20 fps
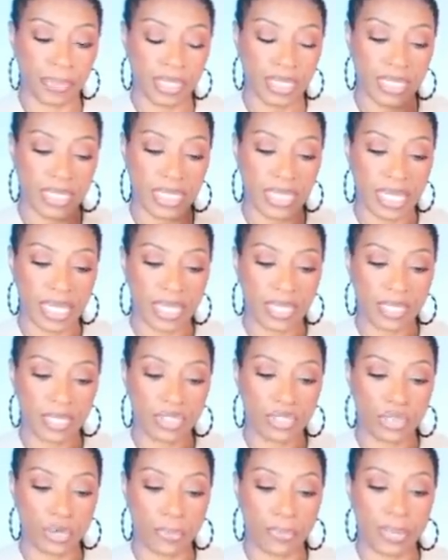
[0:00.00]
snake
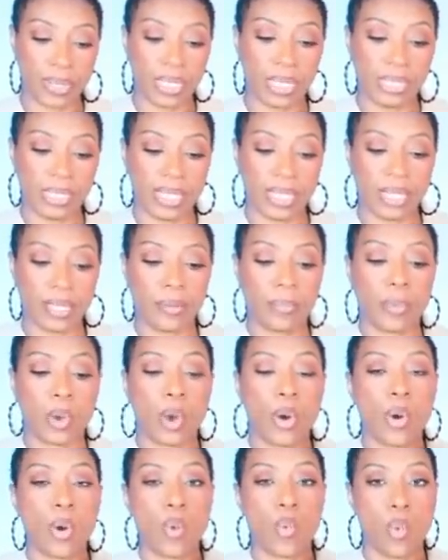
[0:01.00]
serpent glam
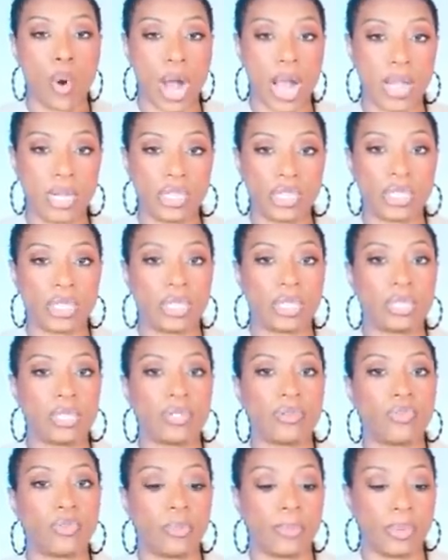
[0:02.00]
watch. This
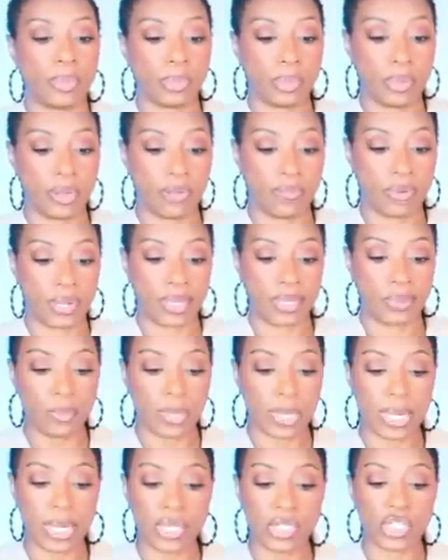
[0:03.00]
is a Roberto Cavalli
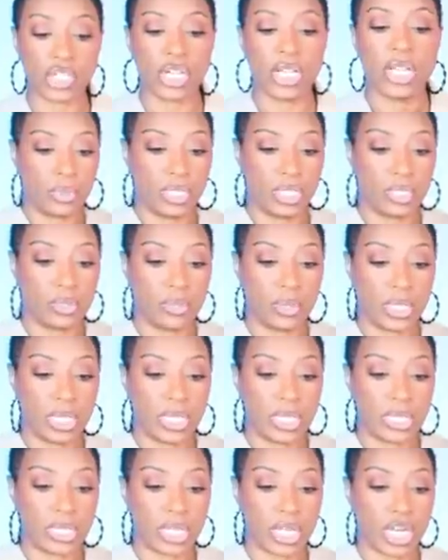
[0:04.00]
watch. When this one
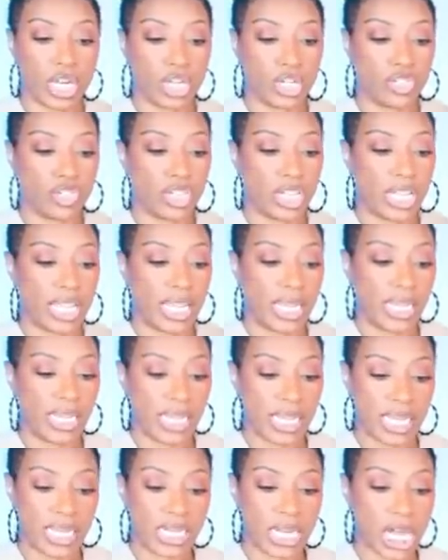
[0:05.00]
is
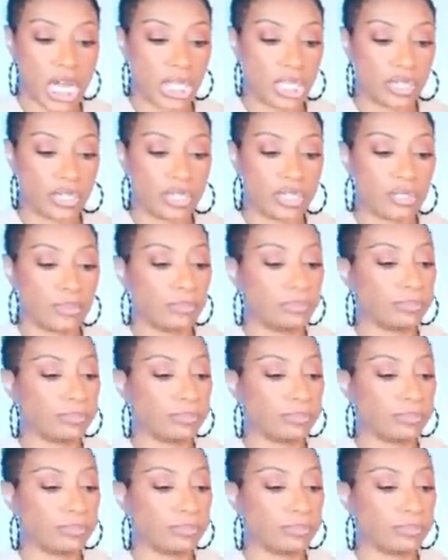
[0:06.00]
$189.